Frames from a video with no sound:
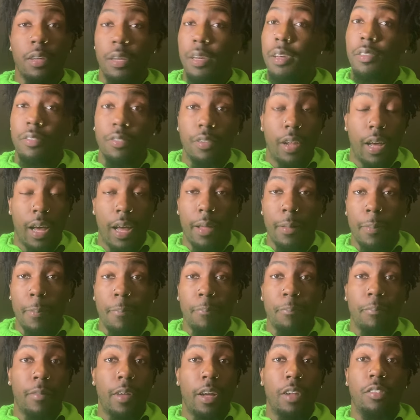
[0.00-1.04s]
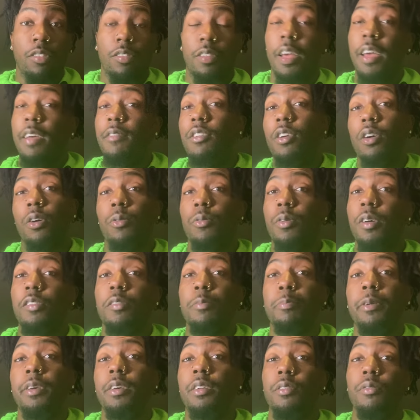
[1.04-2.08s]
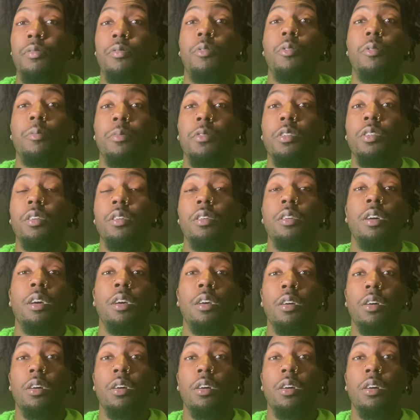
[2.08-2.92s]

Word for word: it's not i just gave y'all the recipe the formula